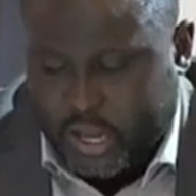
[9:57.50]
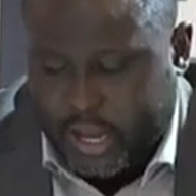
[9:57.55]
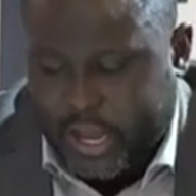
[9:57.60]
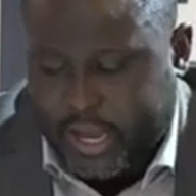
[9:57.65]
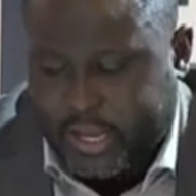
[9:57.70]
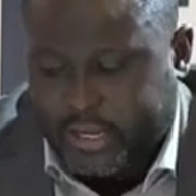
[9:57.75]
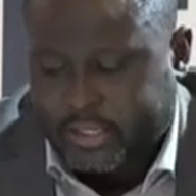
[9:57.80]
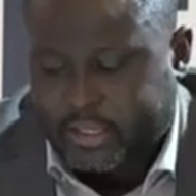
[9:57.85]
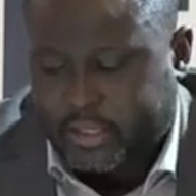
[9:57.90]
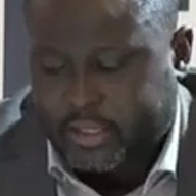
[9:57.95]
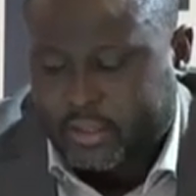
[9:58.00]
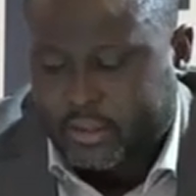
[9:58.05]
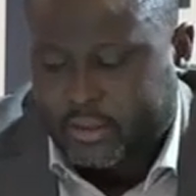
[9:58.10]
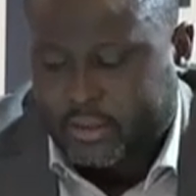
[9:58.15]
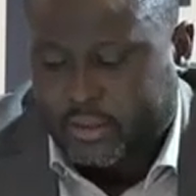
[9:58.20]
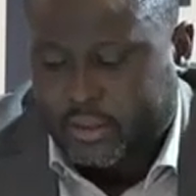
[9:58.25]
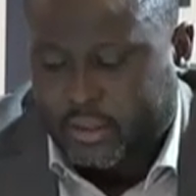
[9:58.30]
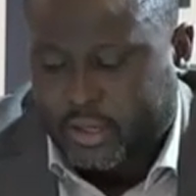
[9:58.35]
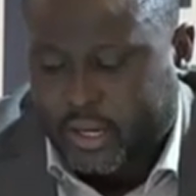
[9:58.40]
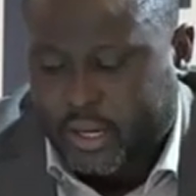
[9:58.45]
And
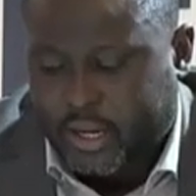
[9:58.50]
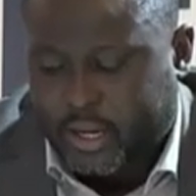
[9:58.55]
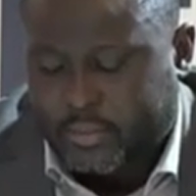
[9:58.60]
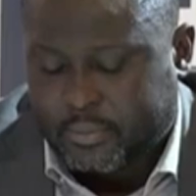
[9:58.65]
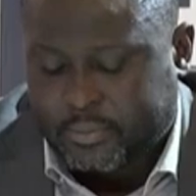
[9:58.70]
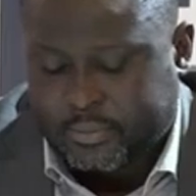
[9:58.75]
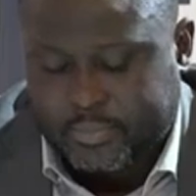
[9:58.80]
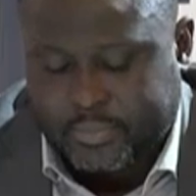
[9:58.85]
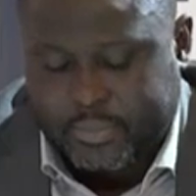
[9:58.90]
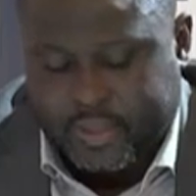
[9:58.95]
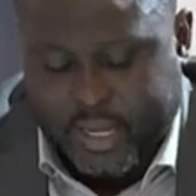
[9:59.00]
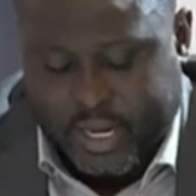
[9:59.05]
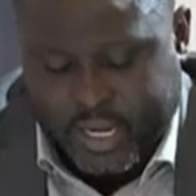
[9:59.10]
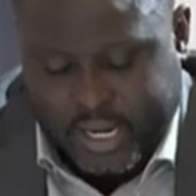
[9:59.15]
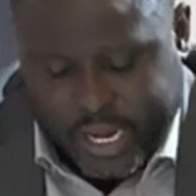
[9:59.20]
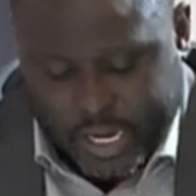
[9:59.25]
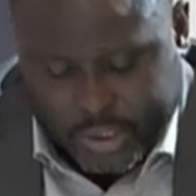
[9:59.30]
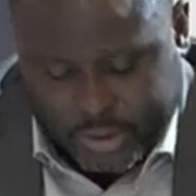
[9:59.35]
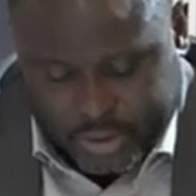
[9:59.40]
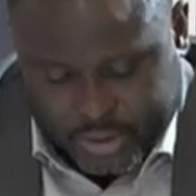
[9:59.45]
the
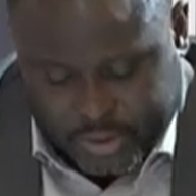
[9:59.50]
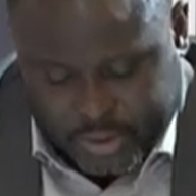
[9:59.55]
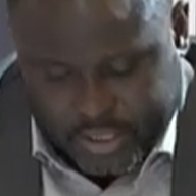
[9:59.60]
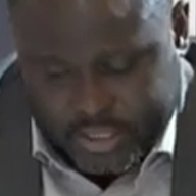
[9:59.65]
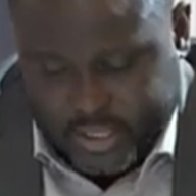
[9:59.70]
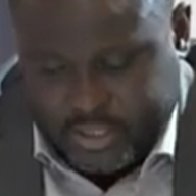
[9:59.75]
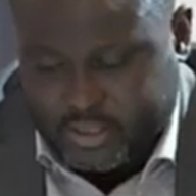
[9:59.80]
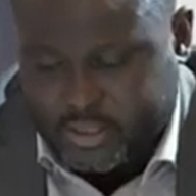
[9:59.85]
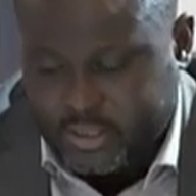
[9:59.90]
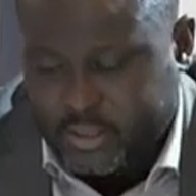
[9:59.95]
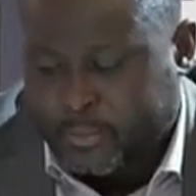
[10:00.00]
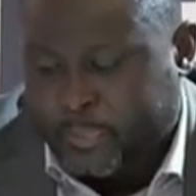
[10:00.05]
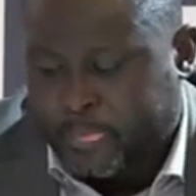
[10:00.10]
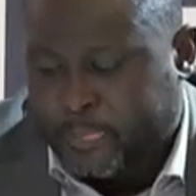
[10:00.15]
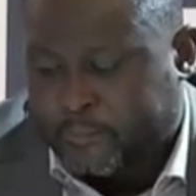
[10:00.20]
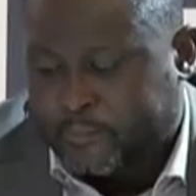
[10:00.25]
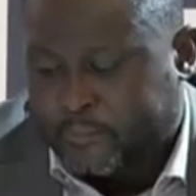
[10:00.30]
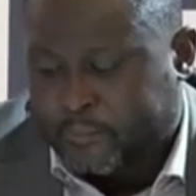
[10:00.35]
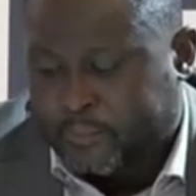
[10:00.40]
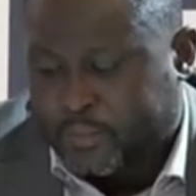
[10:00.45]
allegation is
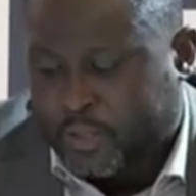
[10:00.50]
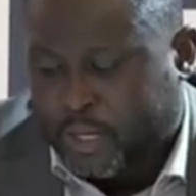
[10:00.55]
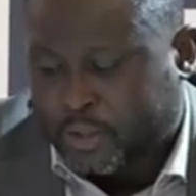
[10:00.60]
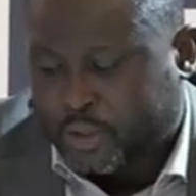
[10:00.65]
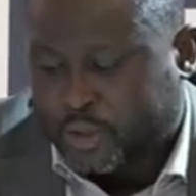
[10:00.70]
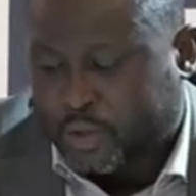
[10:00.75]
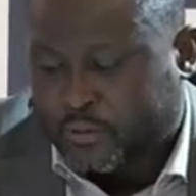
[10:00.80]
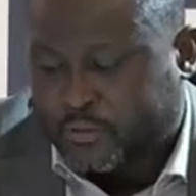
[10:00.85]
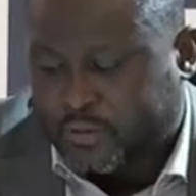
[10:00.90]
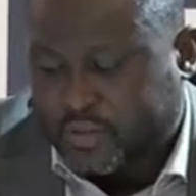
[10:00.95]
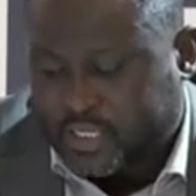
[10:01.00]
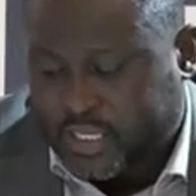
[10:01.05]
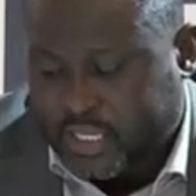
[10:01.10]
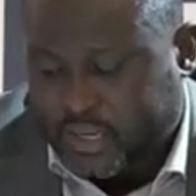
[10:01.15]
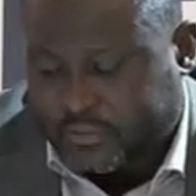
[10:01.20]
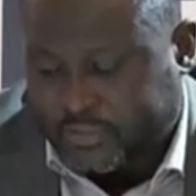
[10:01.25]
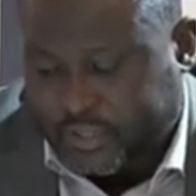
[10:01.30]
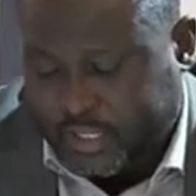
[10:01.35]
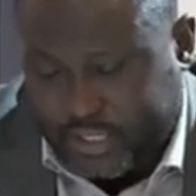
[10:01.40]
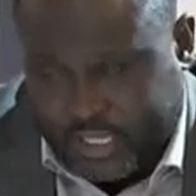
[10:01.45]
that you have
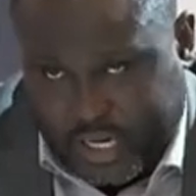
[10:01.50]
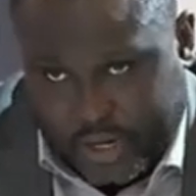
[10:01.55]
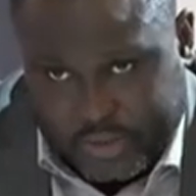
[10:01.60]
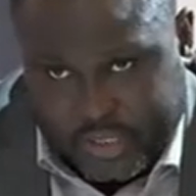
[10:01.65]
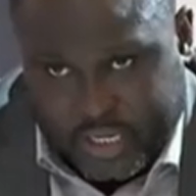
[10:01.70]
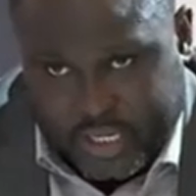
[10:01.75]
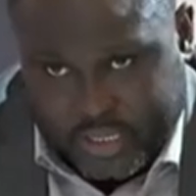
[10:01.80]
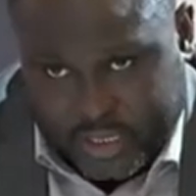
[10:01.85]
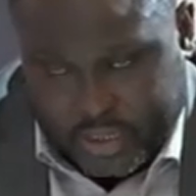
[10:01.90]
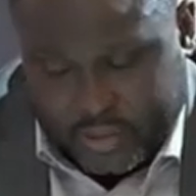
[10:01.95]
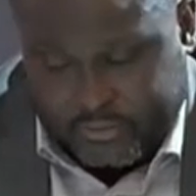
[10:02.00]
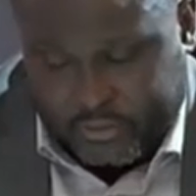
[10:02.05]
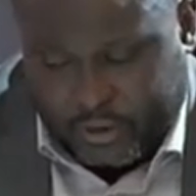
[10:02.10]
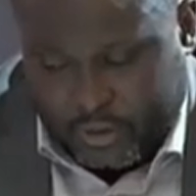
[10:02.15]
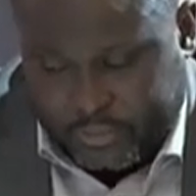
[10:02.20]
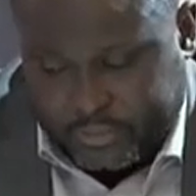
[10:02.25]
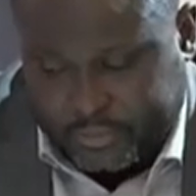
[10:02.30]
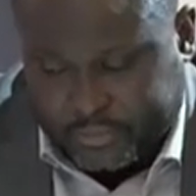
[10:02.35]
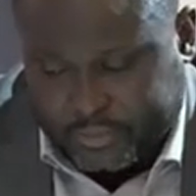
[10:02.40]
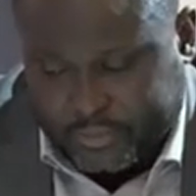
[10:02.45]
received $30,000 from